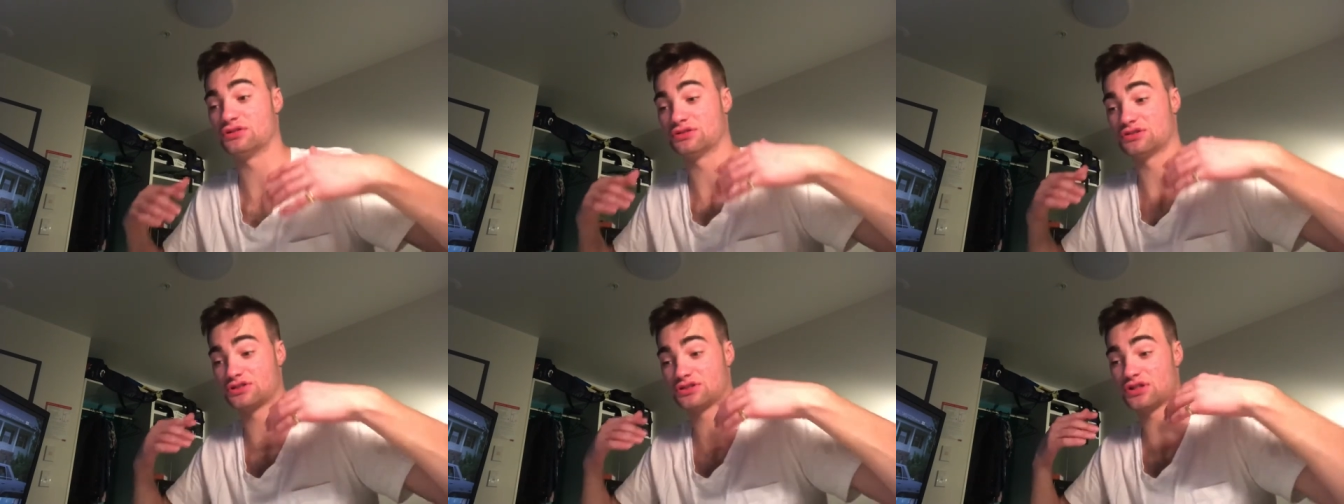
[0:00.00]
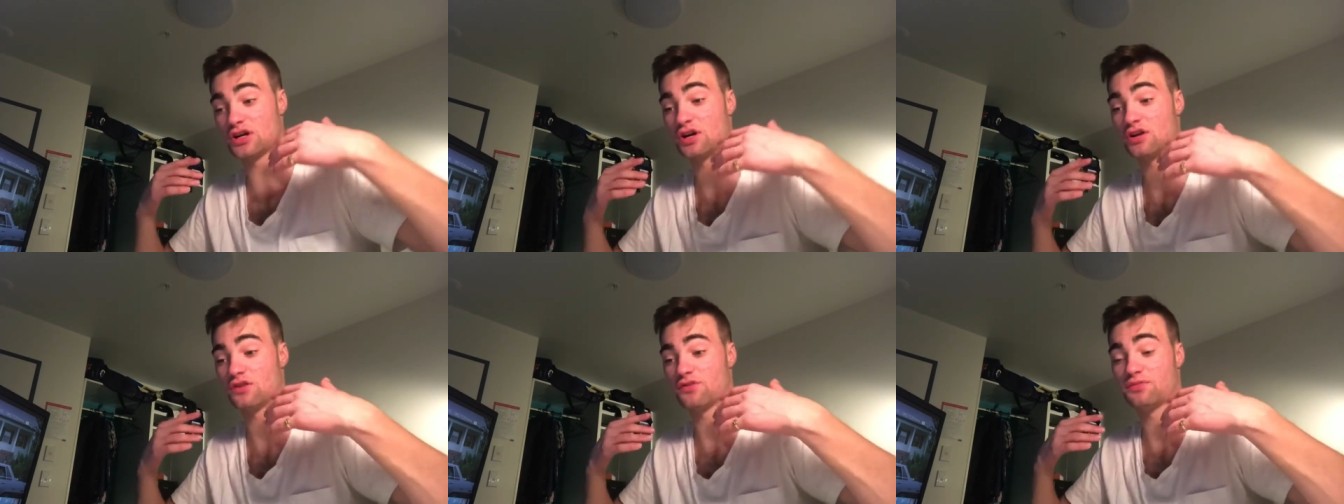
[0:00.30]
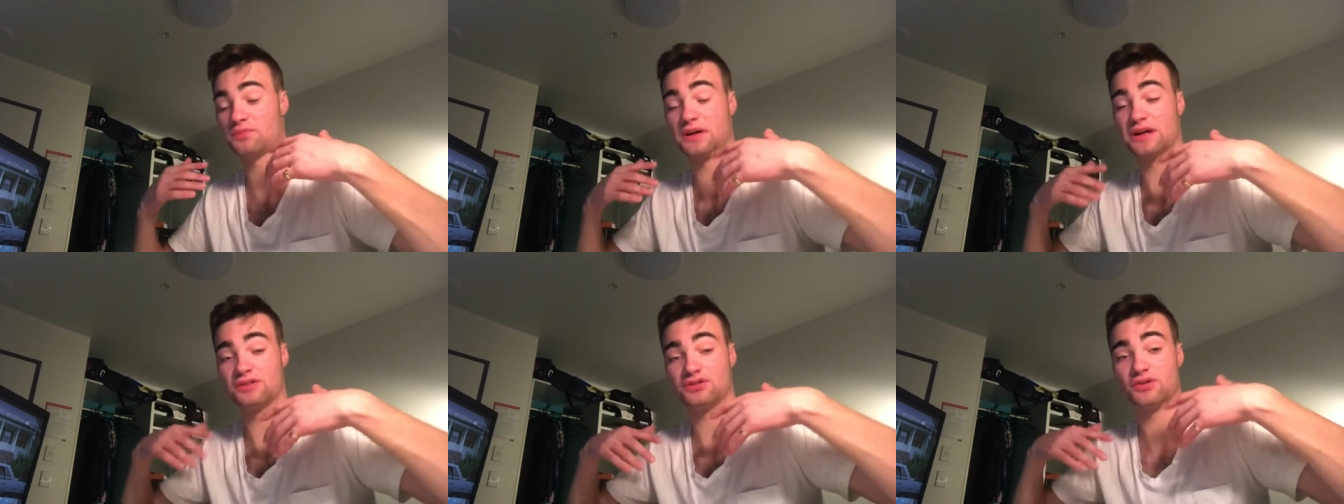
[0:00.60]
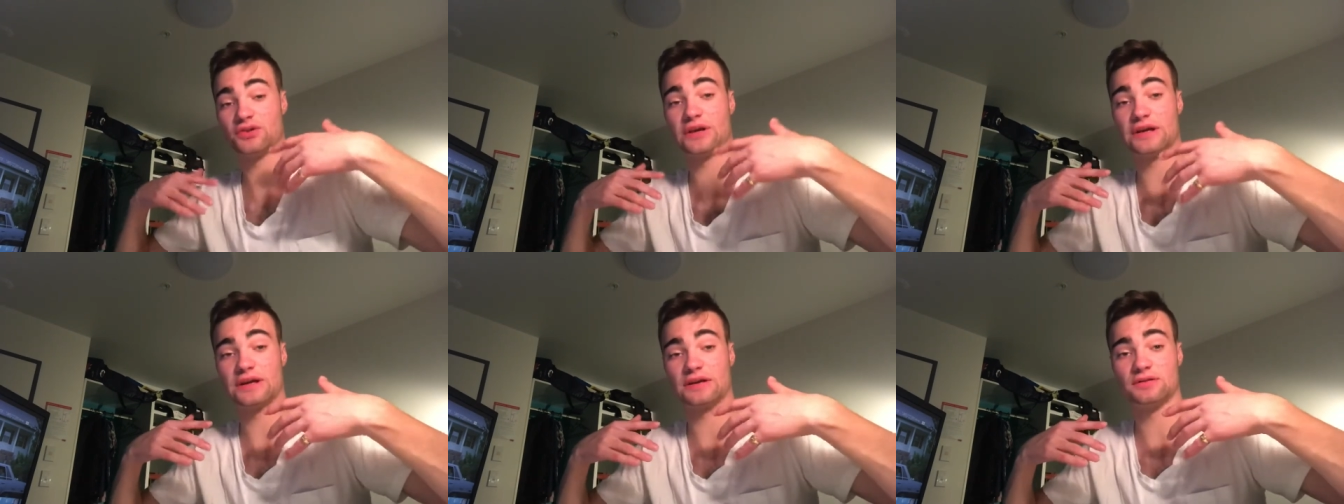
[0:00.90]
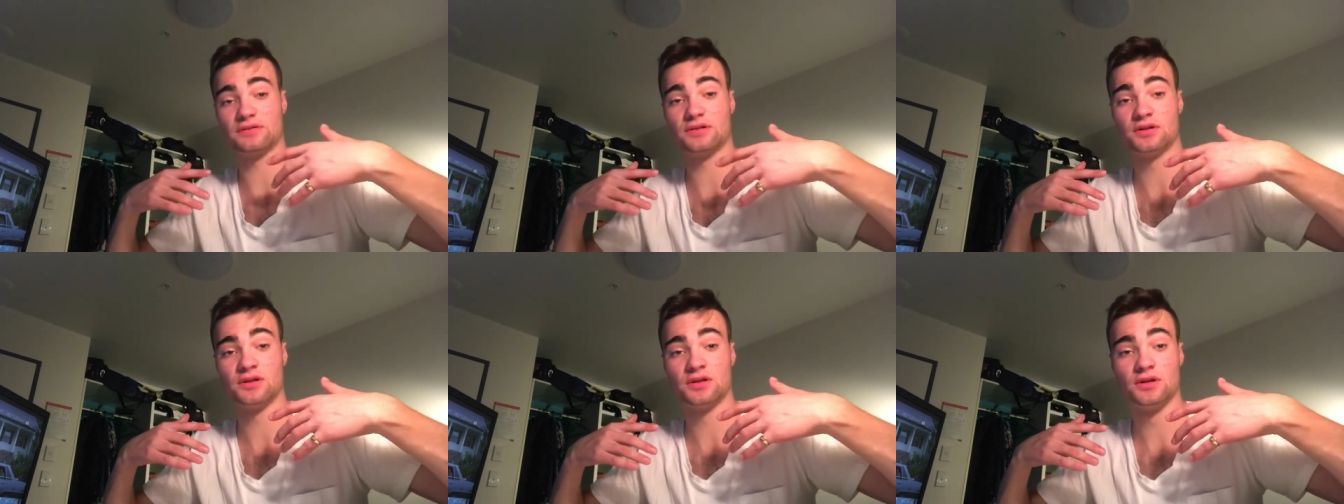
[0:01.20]
start off by
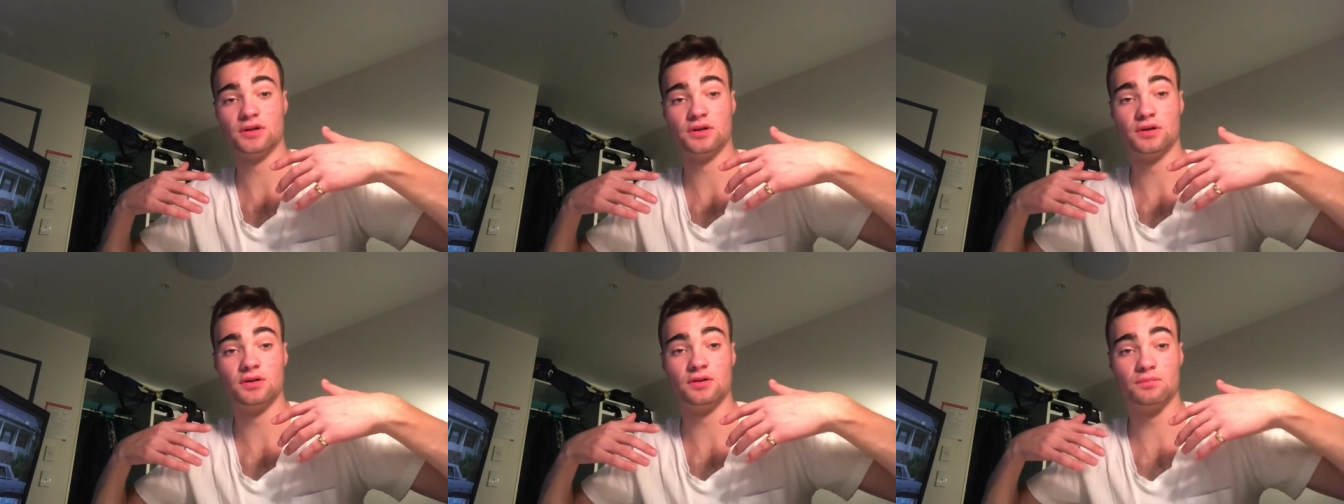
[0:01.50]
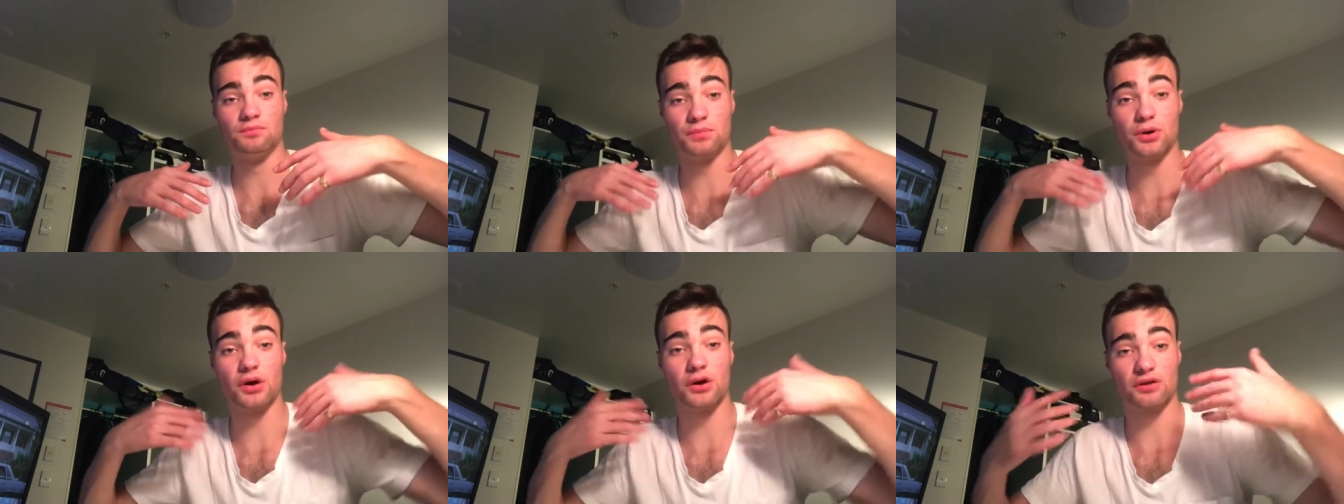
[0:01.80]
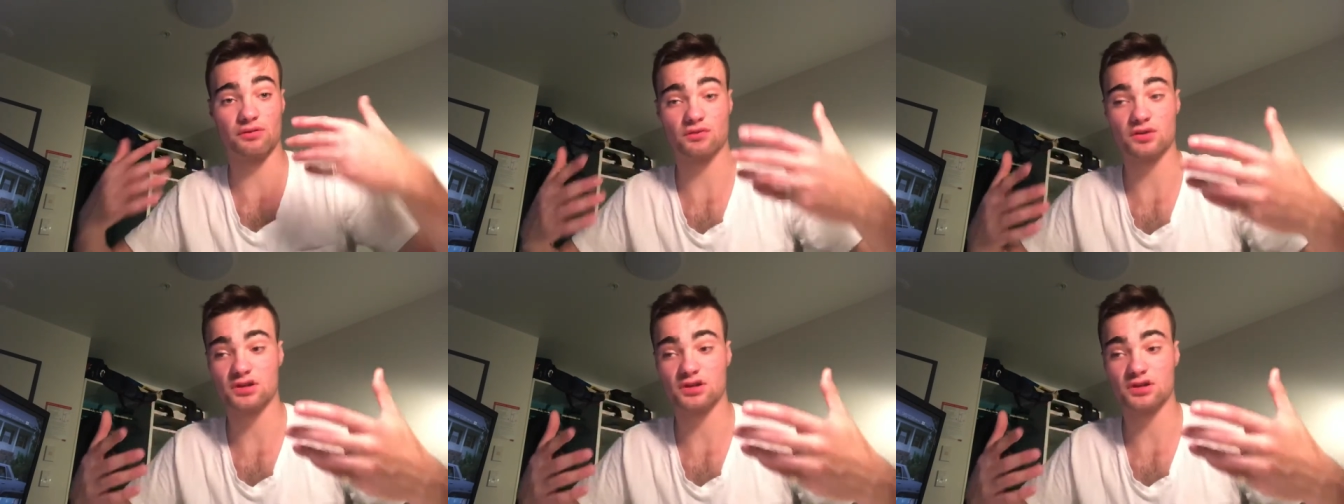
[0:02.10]
doing blowing